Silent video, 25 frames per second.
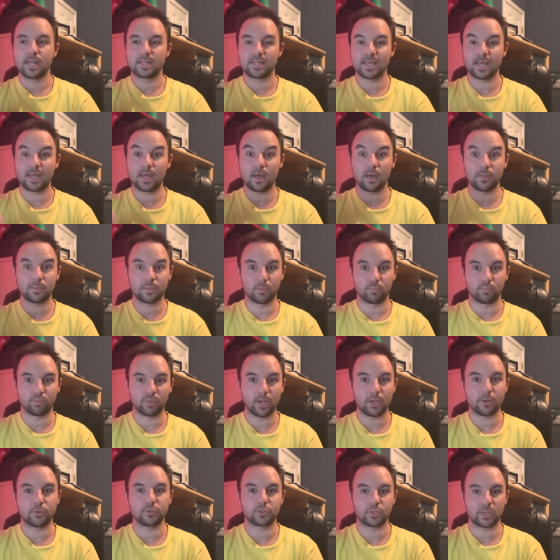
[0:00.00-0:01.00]
that the
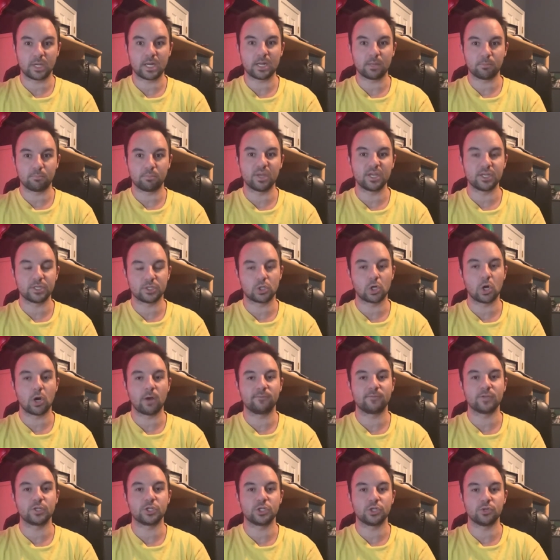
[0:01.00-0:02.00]
players are getting pissed
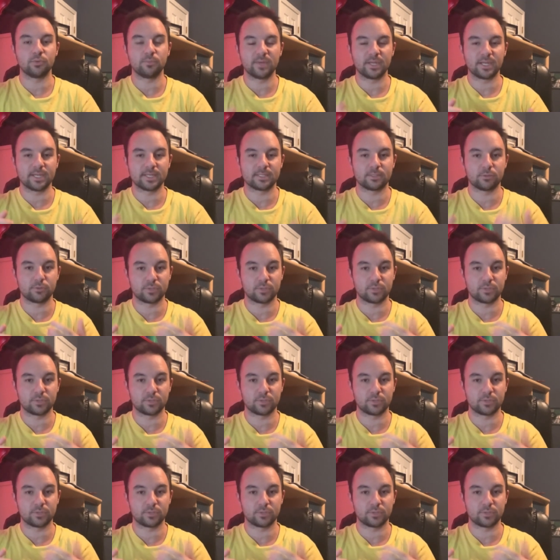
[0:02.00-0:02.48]
off at you because